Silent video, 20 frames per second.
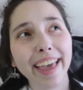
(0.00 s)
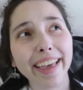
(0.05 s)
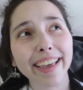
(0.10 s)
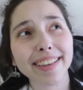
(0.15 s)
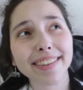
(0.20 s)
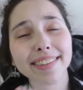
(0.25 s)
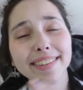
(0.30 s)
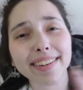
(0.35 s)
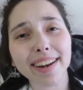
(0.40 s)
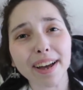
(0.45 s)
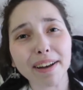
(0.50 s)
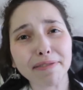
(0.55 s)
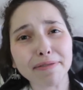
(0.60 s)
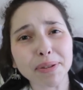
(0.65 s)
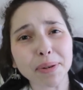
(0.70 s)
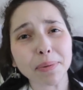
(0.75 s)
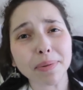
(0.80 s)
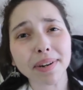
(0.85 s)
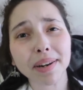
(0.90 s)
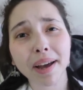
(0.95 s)
is enough
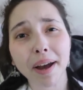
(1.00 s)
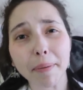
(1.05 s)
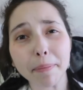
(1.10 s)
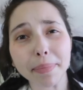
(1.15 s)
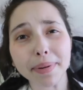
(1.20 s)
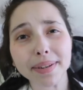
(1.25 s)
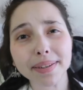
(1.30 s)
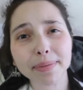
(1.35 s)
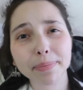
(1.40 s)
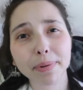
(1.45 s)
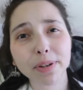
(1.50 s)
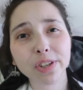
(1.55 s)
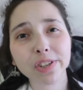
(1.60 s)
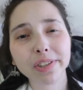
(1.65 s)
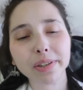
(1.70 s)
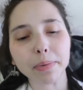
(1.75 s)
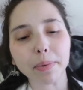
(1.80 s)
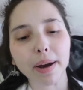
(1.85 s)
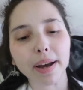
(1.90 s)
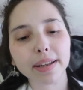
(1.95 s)
to encompass what
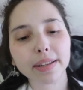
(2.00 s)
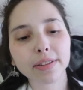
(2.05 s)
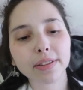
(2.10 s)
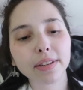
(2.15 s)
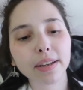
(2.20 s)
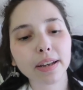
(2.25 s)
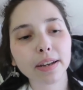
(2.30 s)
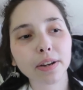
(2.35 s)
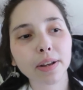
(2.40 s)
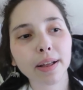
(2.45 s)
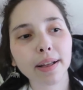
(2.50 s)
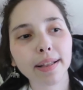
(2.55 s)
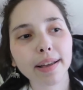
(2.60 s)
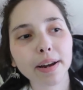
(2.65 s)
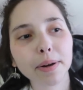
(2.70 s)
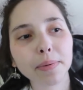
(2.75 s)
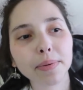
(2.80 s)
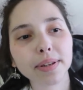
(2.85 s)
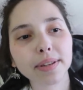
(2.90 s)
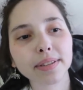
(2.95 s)
she was.
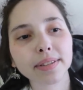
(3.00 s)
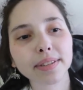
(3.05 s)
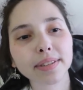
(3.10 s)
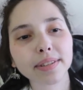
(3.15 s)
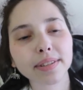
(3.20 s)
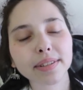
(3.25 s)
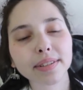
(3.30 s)
Claire was,